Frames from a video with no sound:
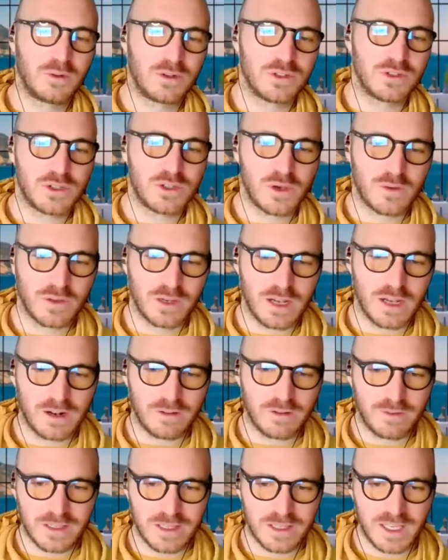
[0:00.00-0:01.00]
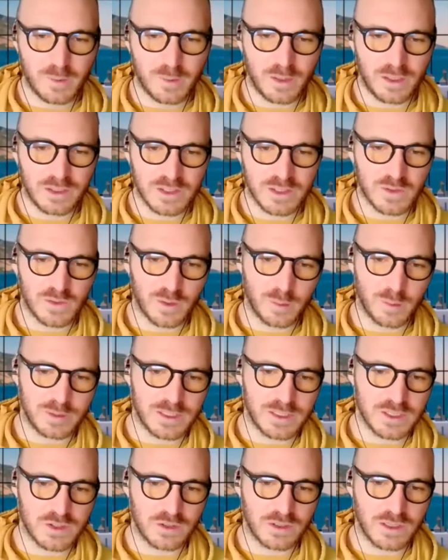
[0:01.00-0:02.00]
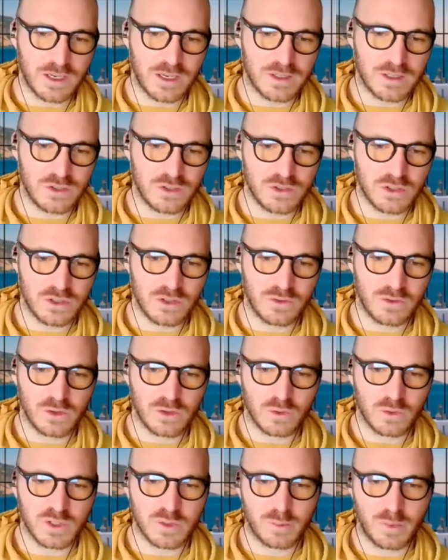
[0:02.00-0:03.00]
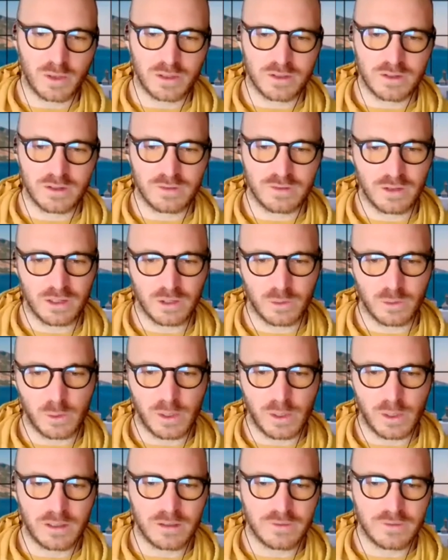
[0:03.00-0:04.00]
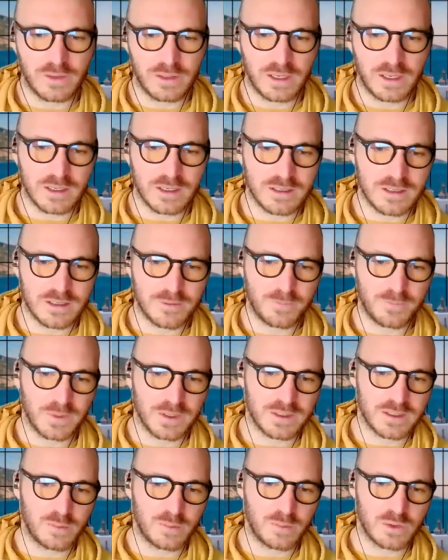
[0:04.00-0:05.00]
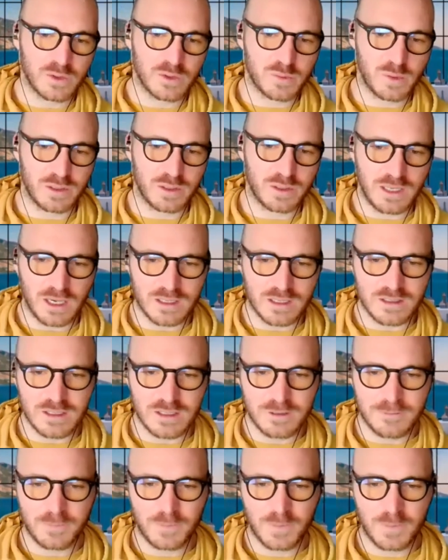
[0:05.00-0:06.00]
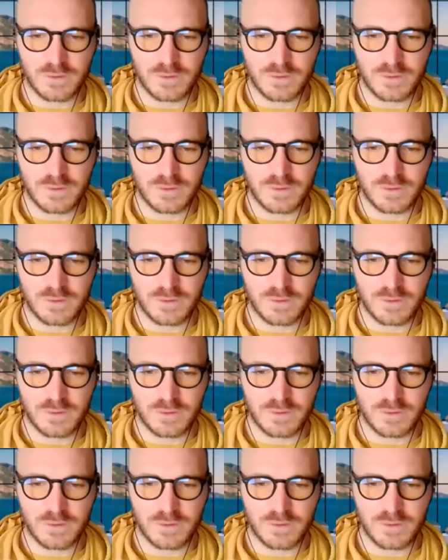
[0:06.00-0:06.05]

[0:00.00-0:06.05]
Once you have identified the email is from potential guests, you should either respond in the following way. If the guest is simply respond guest.